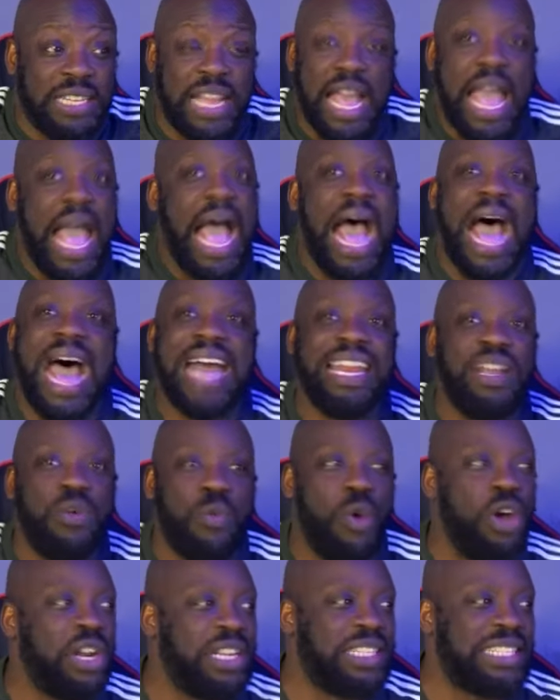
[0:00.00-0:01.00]
I, I didn't
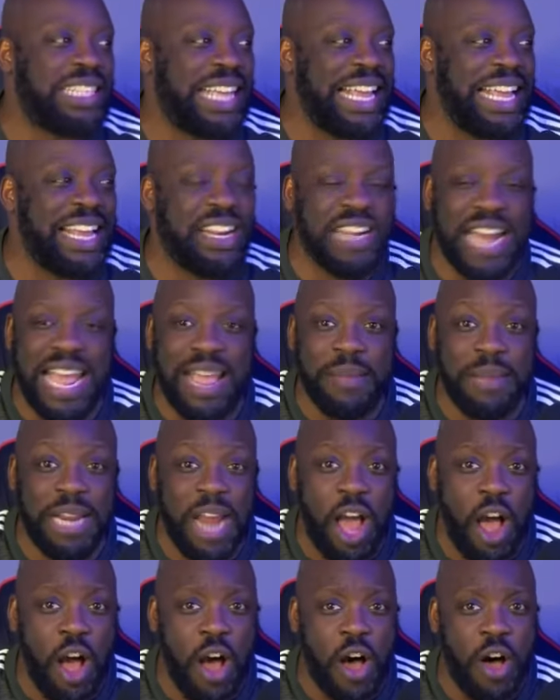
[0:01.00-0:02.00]
want to say her name at
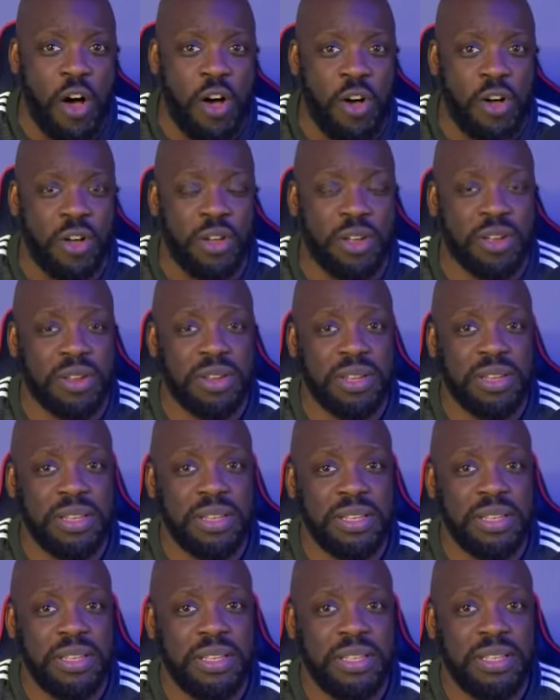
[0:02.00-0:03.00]
all.
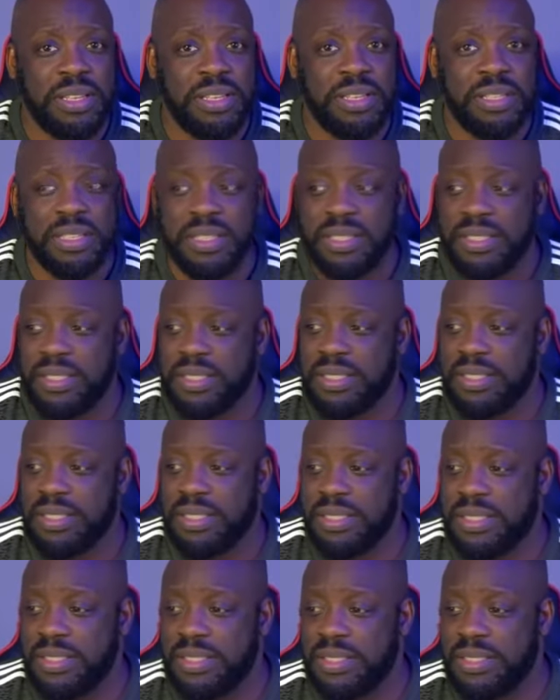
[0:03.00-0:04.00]
Sir, I said
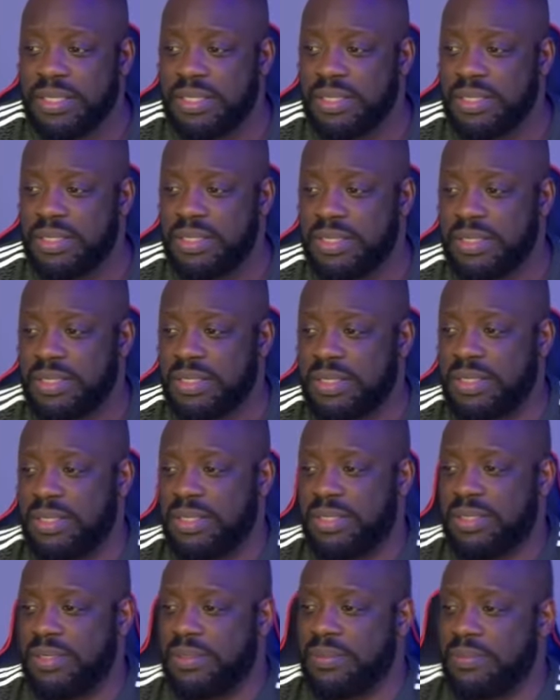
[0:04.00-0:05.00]
her name. I gave you your
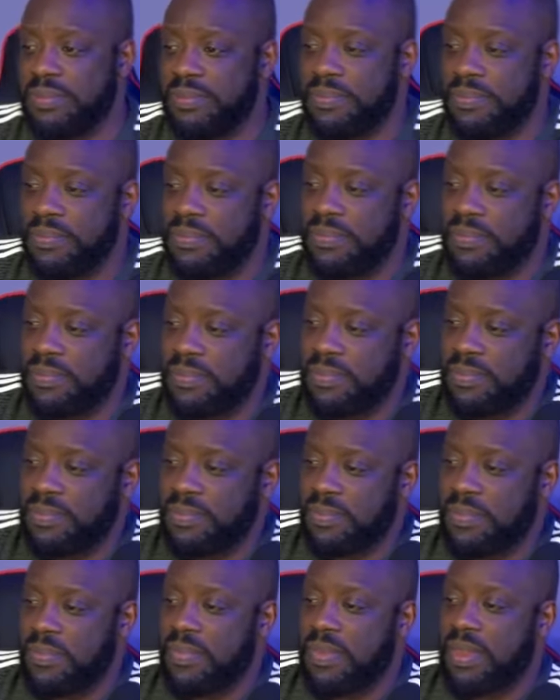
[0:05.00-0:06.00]
first name. You gave the
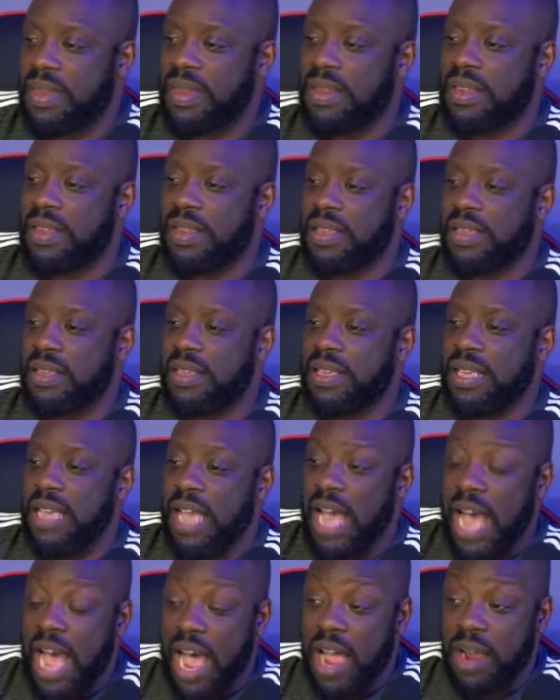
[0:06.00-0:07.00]
last name.
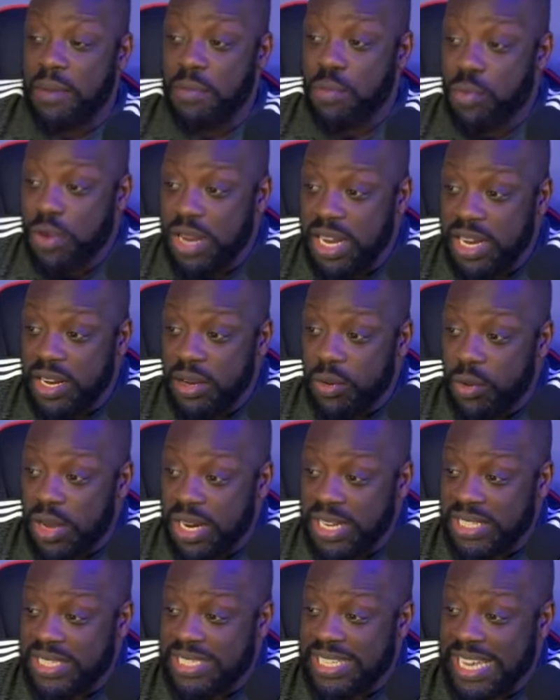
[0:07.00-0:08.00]
I'm reading what it
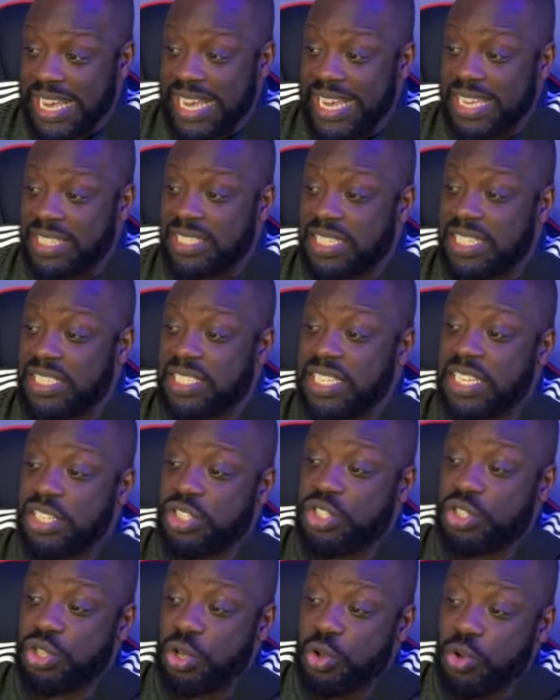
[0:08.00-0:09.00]
says. It says
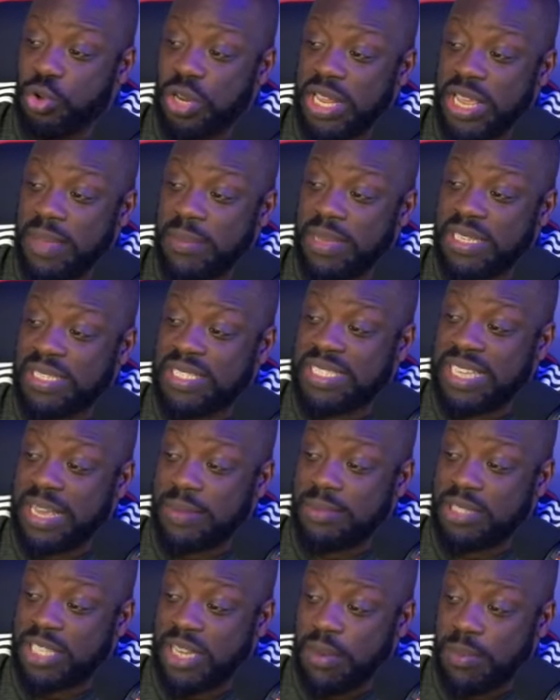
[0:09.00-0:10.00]
sued him in
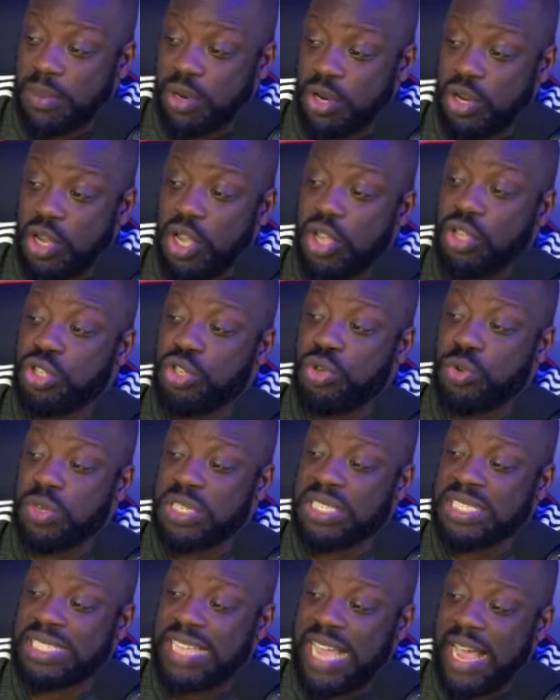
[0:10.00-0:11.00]
September sir, to
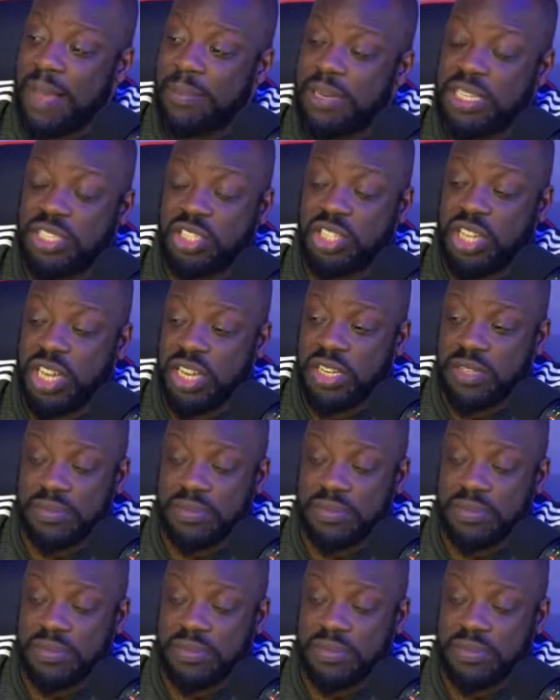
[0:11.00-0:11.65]
establish. Sir.